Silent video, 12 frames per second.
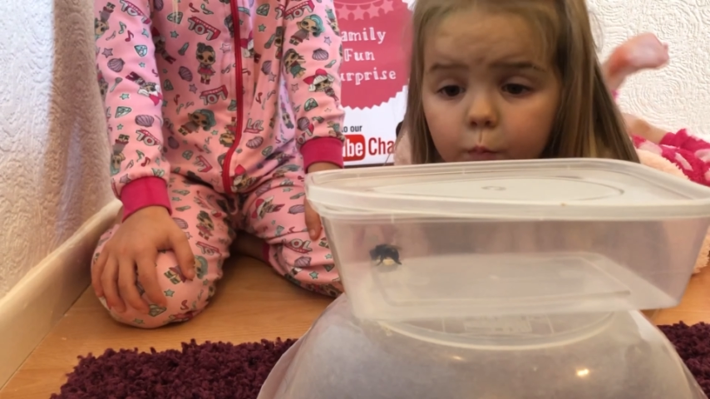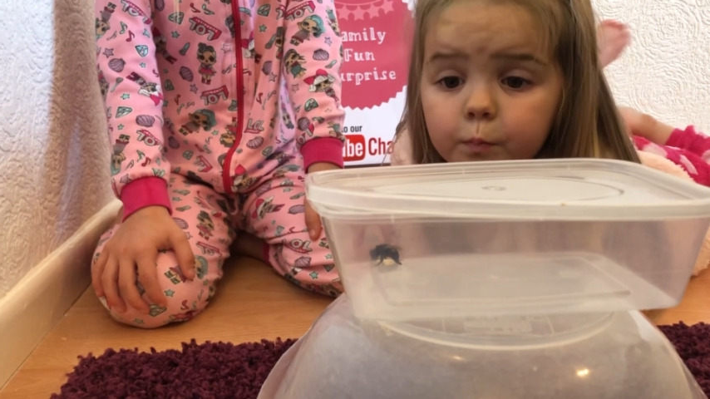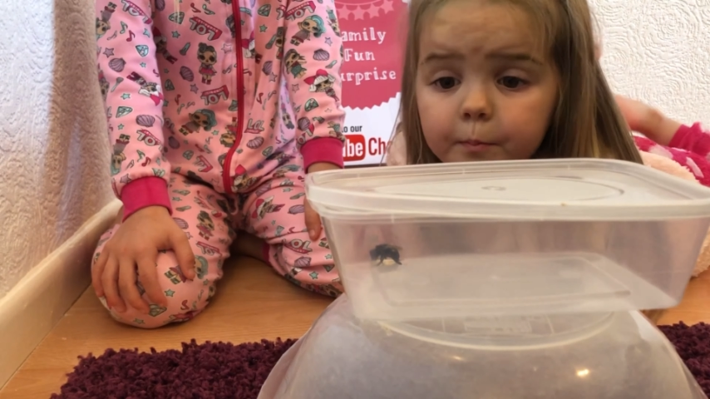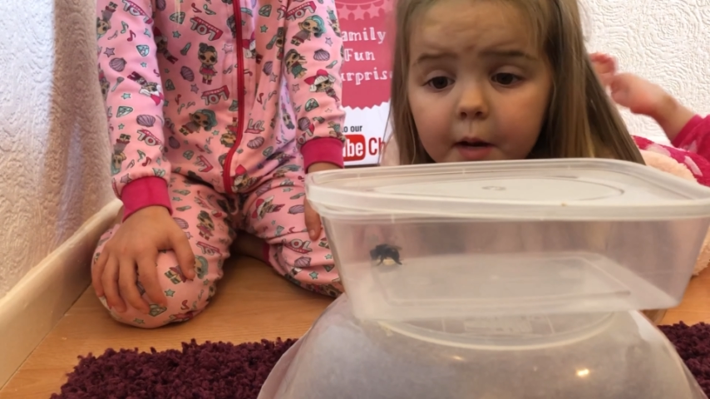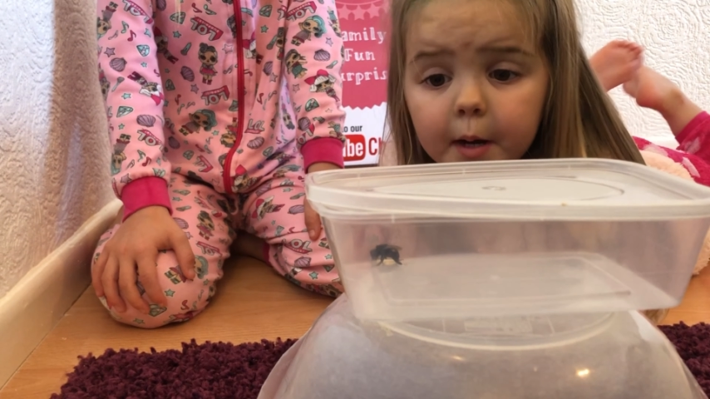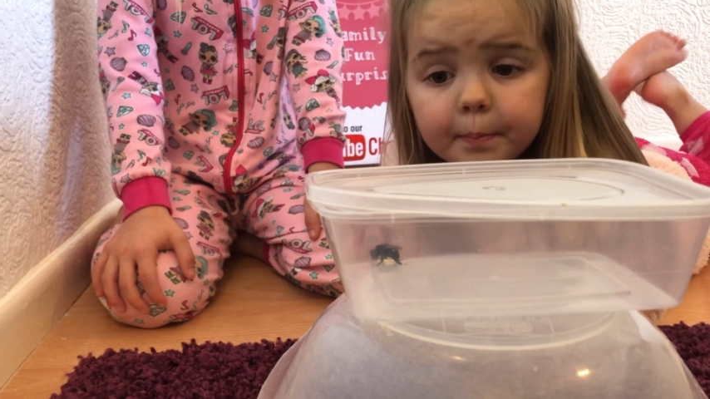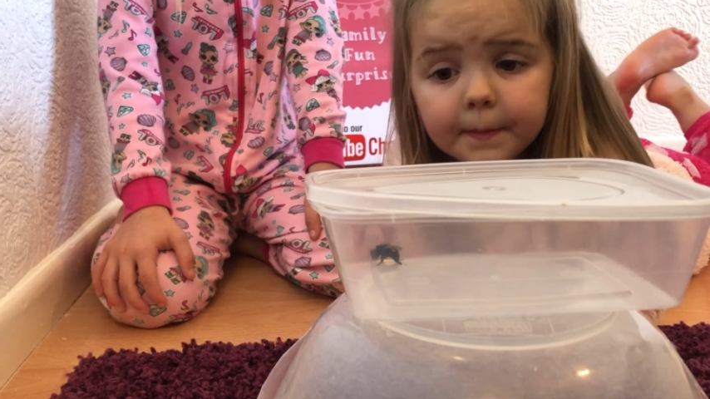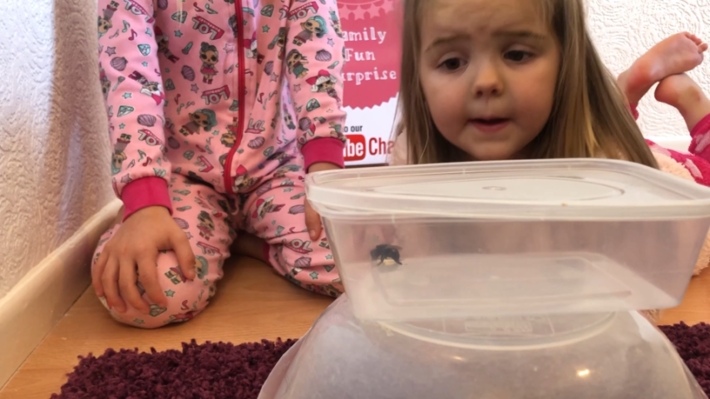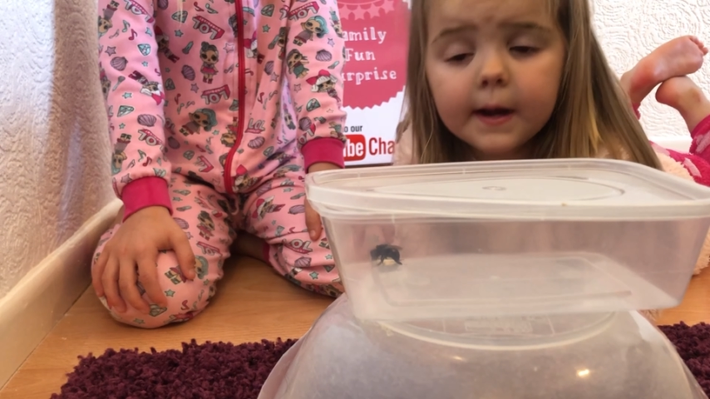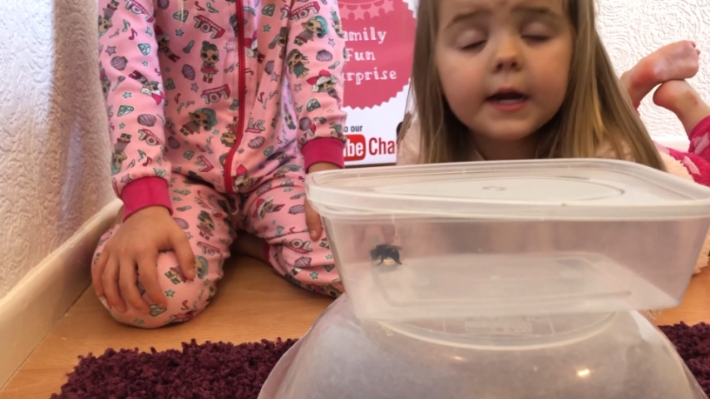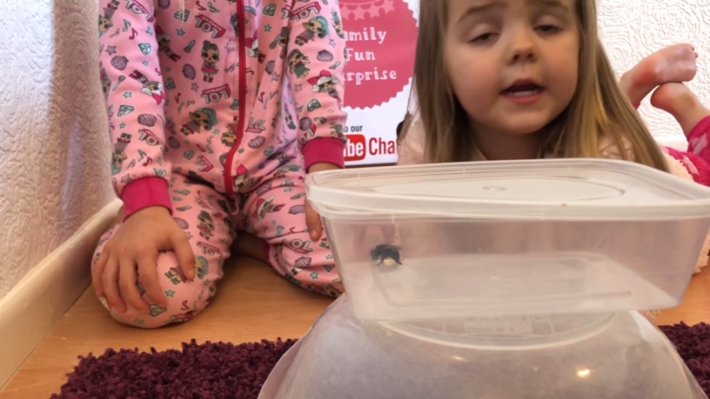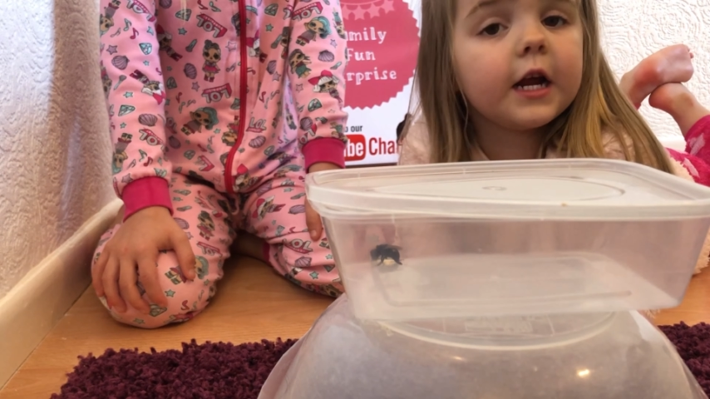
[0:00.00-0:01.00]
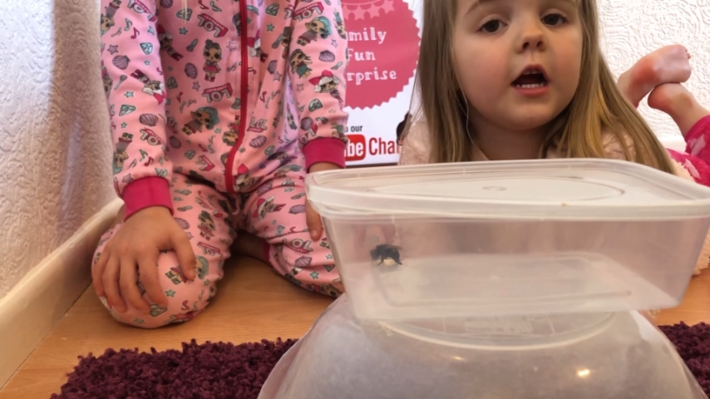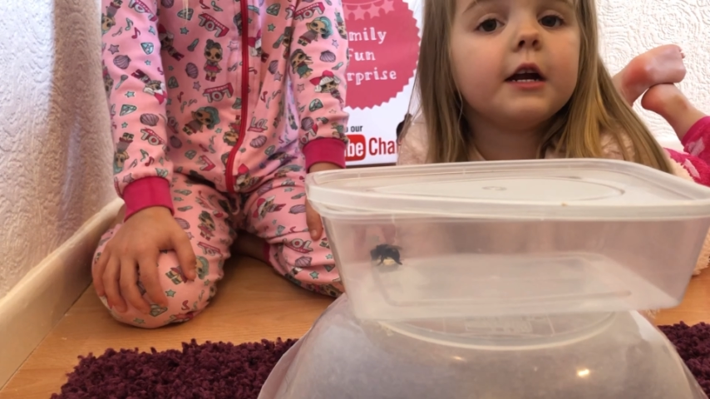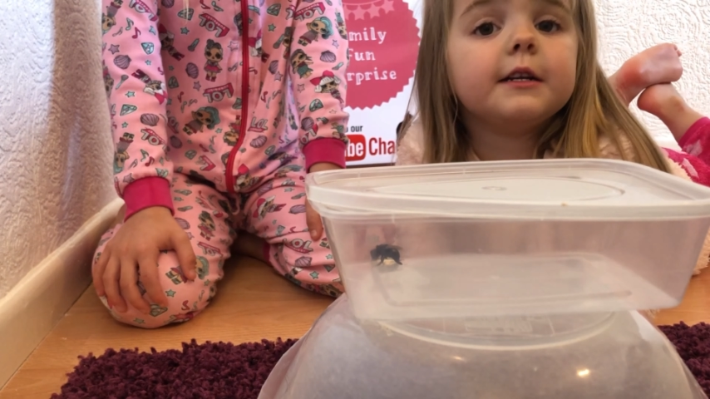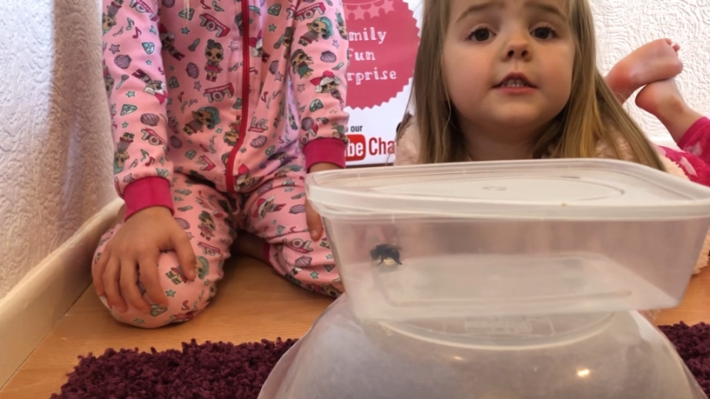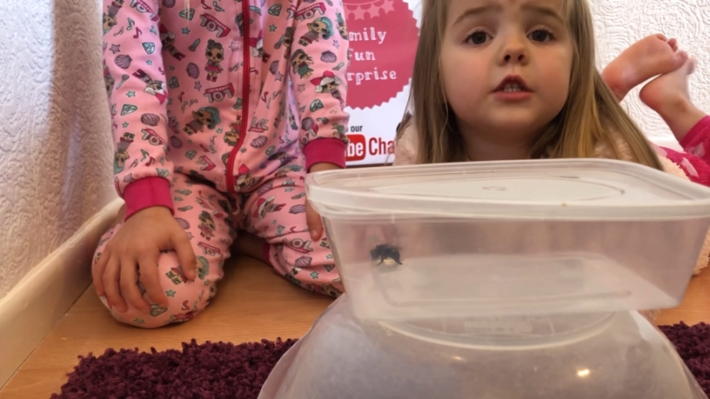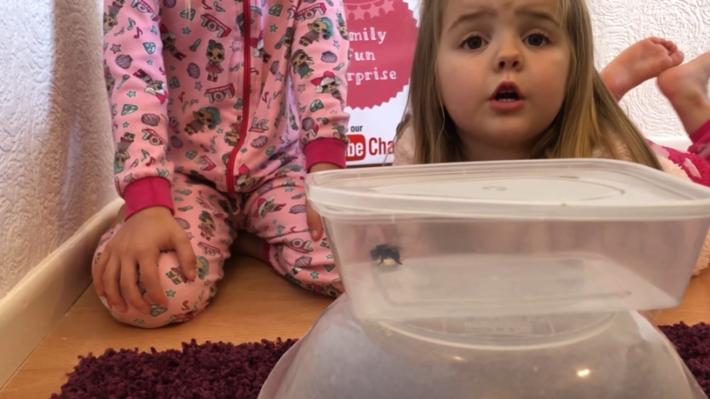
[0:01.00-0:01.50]
Maybe the
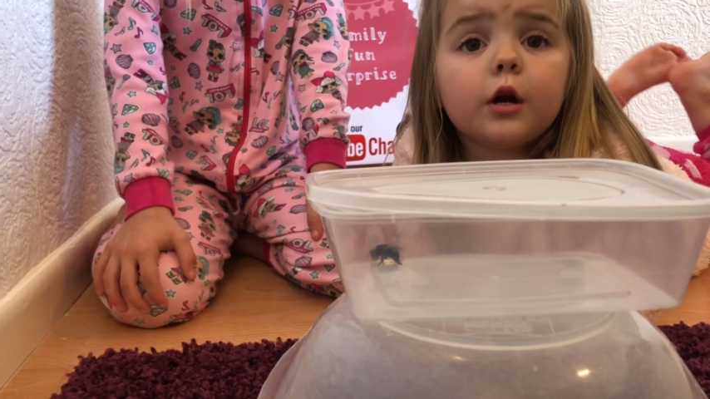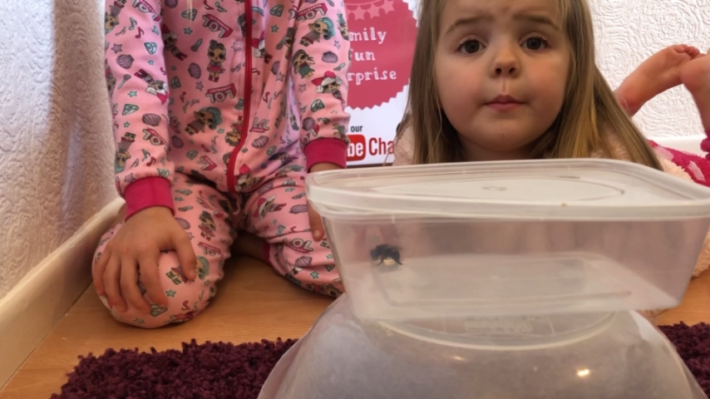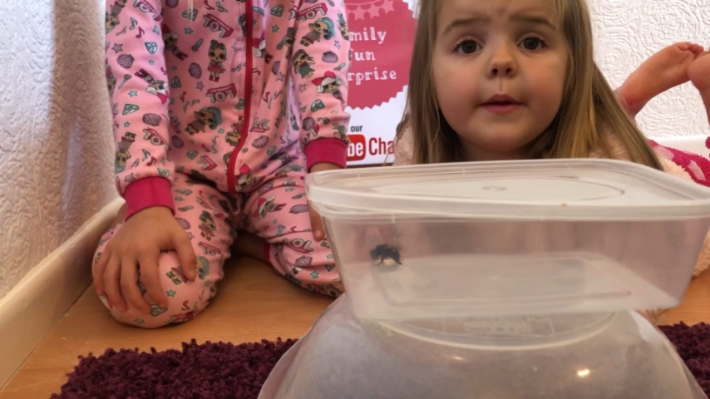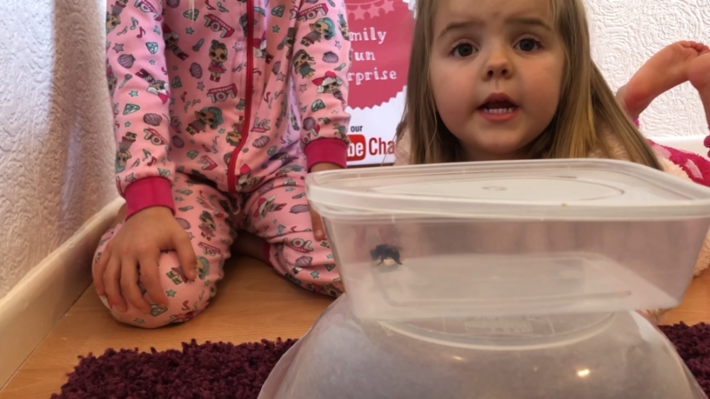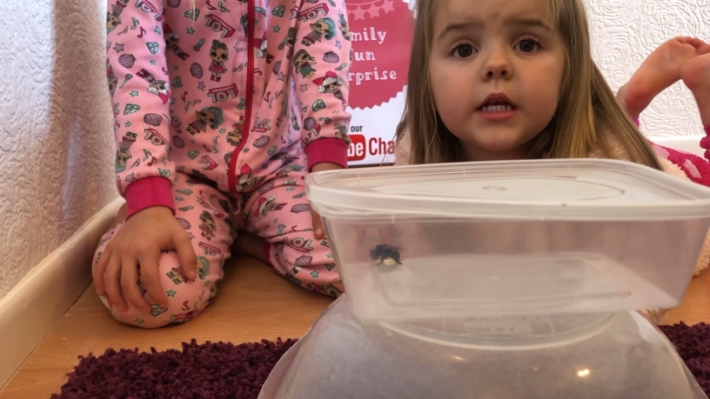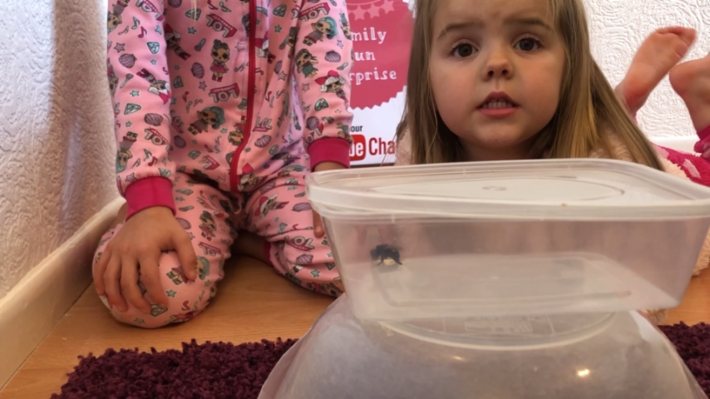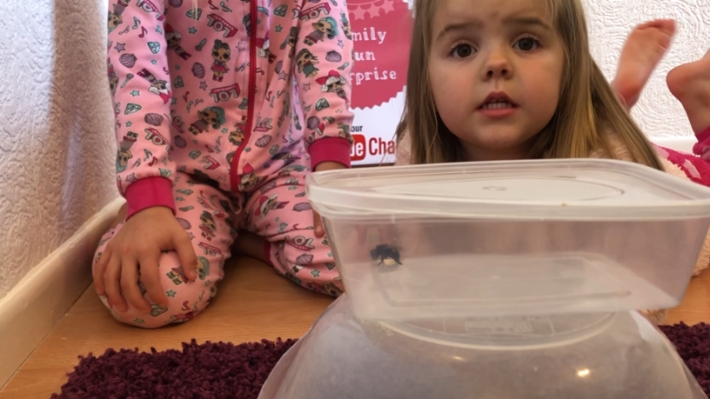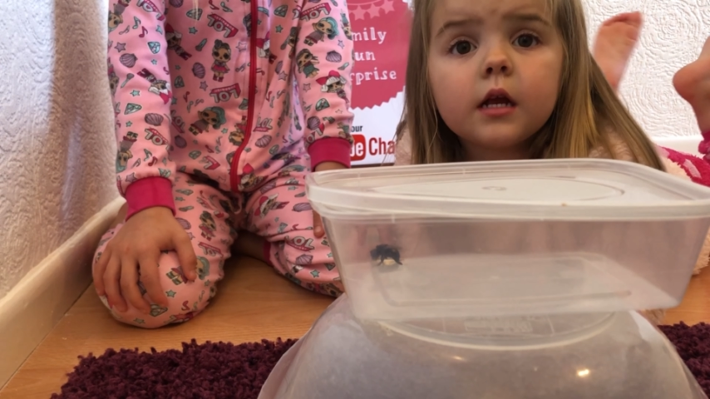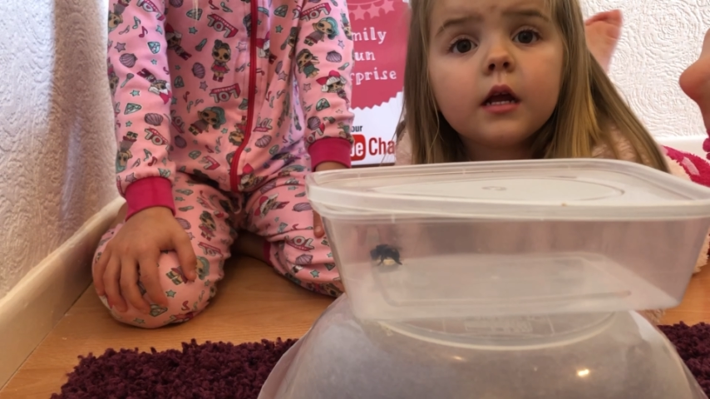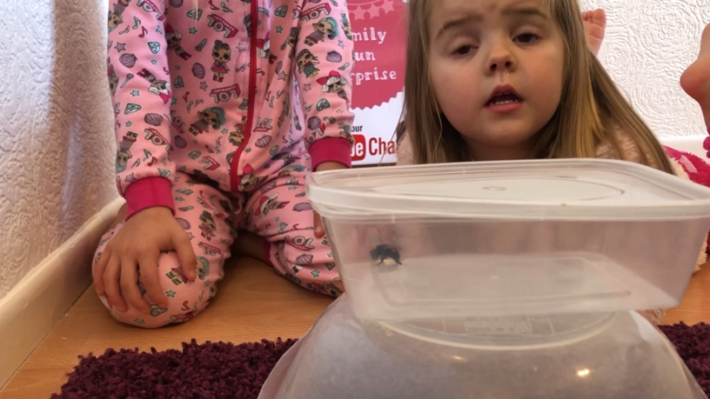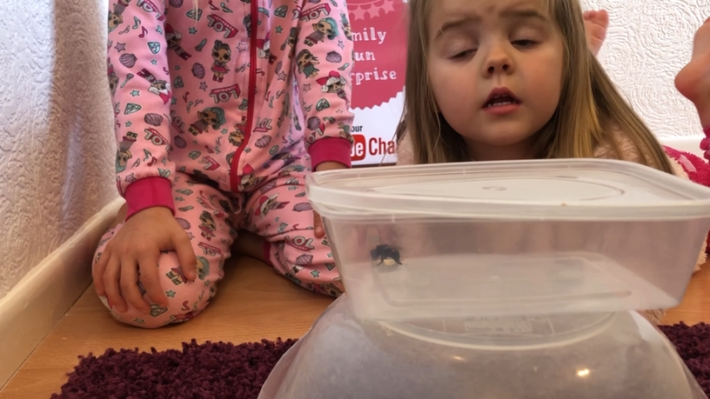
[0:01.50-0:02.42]
honey's gonna be his.